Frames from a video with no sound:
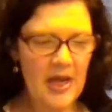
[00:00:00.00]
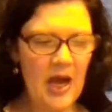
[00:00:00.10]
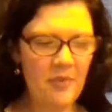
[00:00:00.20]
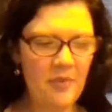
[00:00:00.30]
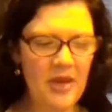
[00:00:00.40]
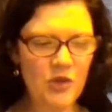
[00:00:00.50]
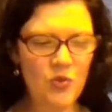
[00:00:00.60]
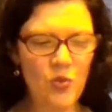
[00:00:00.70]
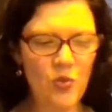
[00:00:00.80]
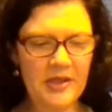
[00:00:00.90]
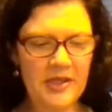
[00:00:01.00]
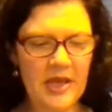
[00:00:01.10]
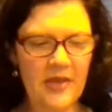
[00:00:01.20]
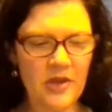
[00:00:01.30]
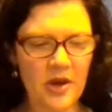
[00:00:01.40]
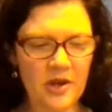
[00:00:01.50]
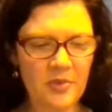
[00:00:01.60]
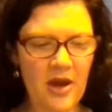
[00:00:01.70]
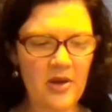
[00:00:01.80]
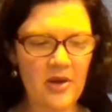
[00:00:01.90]
On page 110, they talked
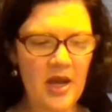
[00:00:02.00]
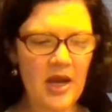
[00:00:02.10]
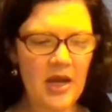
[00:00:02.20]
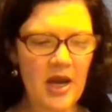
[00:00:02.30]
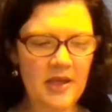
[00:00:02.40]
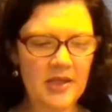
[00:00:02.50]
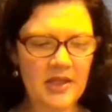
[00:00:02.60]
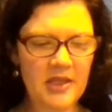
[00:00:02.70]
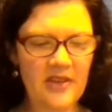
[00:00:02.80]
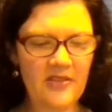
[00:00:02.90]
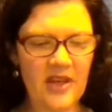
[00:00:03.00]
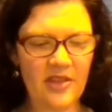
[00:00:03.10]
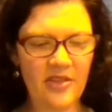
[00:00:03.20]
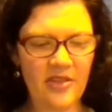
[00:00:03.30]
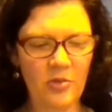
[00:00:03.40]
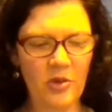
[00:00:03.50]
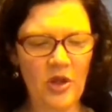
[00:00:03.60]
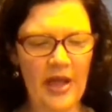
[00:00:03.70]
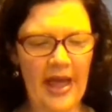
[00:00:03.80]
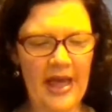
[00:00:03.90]
about conductivity,
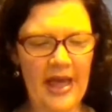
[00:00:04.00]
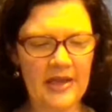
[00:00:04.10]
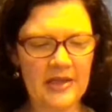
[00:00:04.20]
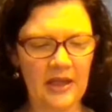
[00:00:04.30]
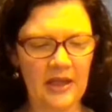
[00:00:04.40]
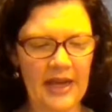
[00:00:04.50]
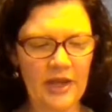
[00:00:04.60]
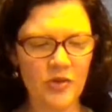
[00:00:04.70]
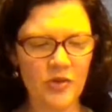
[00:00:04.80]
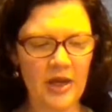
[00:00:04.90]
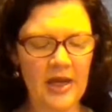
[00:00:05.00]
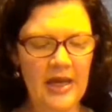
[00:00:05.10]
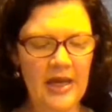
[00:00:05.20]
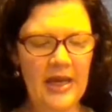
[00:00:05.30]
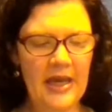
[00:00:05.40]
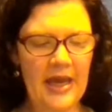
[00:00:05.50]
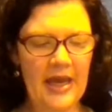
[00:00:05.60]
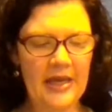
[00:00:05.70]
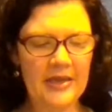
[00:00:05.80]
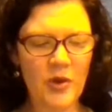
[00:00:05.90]
thermal and electric.
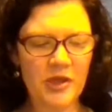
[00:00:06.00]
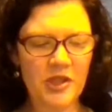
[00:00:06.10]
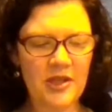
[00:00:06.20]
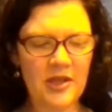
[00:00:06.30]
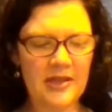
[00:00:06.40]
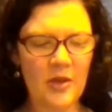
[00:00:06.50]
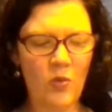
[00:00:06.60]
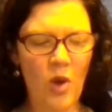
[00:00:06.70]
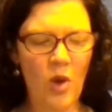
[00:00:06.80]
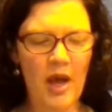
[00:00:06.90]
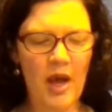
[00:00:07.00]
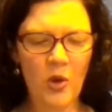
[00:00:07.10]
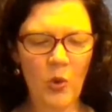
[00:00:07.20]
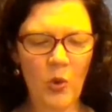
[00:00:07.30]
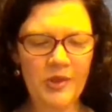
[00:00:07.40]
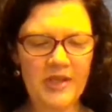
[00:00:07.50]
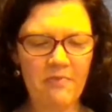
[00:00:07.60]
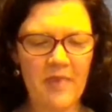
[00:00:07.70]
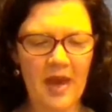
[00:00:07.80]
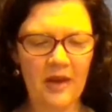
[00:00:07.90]
And question 9 said, why would holding a
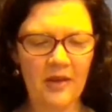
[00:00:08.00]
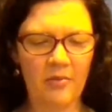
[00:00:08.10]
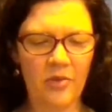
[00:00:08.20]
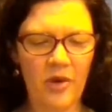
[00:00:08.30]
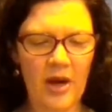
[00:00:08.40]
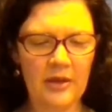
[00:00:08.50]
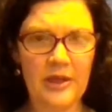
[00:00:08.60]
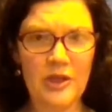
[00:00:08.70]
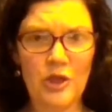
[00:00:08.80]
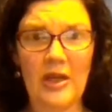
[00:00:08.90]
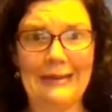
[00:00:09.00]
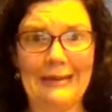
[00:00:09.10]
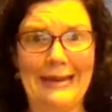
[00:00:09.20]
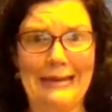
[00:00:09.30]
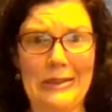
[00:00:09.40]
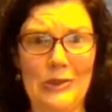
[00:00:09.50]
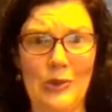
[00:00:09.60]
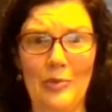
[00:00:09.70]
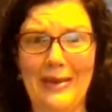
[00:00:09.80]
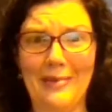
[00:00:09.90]
metal umbrella during a lightning
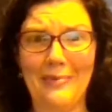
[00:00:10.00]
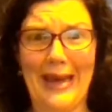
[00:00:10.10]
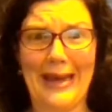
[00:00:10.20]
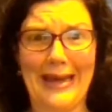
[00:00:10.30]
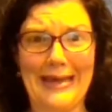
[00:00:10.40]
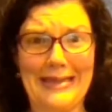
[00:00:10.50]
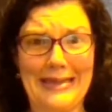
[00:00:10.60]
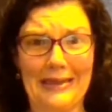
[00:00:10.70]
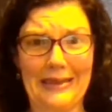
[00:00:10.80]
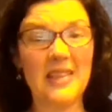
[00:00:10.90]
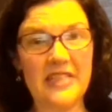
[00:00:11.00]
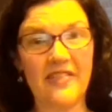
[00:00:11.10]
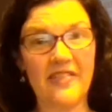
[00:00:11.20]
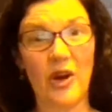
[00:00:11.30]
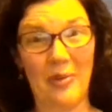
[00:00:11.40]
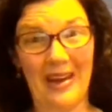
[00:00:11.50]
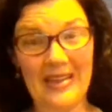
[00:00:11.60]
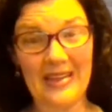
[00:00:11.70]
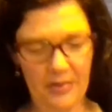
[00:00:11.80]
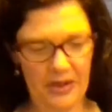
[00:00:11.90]
storm be a bad idea? It's a very bad
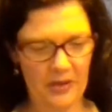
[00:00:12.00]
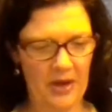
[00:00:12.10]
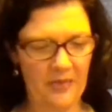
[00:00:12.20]
idea, by the way.